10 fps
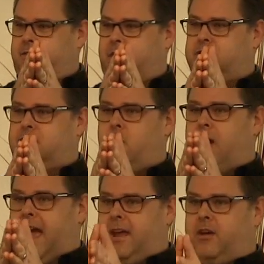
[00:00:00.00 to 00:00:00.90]
There's
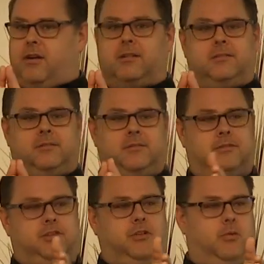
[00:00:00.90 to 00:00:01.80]
no anchor
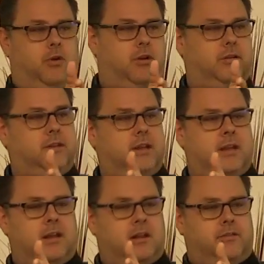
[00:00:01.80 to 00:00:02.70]
to the world,
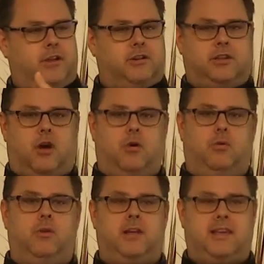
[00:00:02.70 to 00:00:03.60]
there's
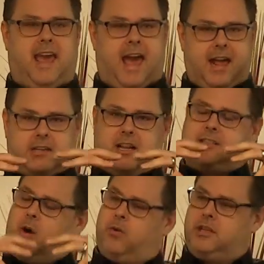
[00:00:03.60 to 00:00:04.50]
no cage
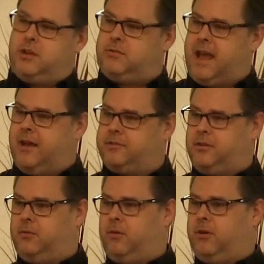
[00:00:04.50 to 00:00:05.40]
that's holding you down
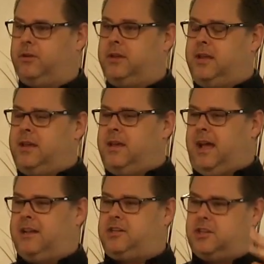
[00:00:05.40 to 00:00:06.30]
to the world.
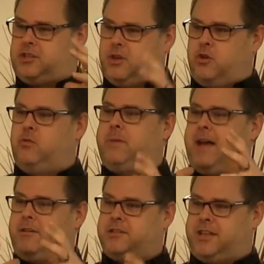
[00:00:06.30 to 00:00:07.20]
It's just you by
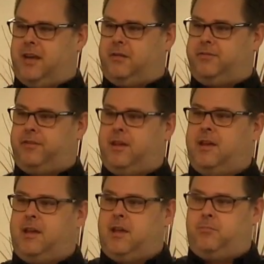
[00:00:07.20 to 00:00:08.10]
yourself.
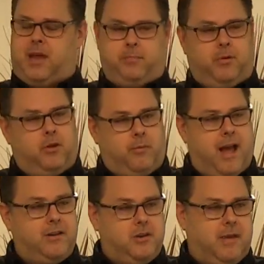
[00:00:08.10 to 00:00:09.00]
People
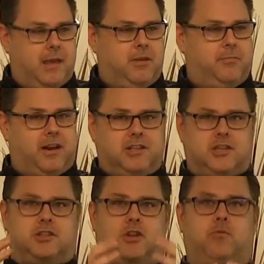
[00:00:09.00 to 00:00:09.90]
around you, maybe, but it's
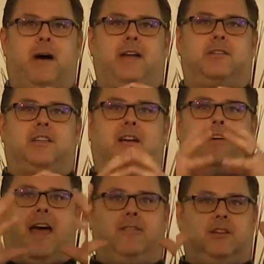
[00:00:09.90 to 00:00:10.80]
just you by yourself
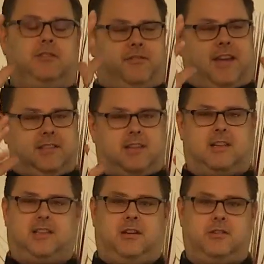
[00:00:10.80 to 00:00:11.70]
having to face
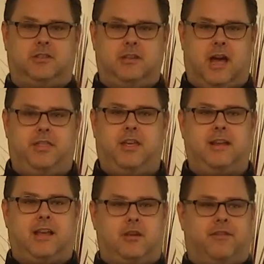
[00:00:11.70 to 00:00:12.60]
this. And there's nothing
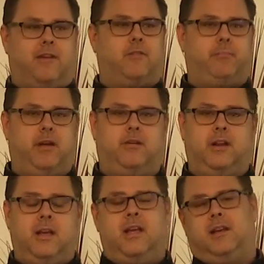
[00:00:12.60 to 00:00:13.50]
that you've ever built,
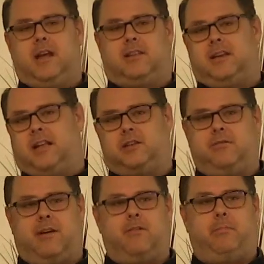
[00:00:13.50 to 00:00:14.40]
nothing that you've
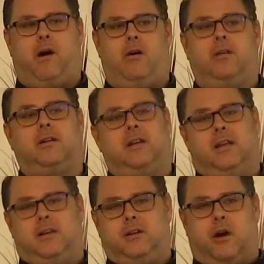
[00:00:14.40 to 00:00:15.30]
ever bought,
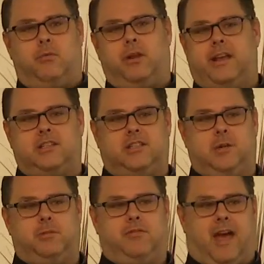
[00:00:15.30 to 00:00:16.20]
no
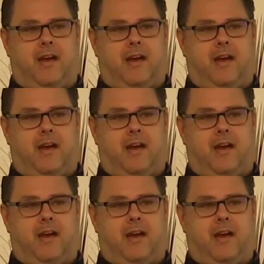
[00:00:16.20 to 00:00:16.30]
relationship you've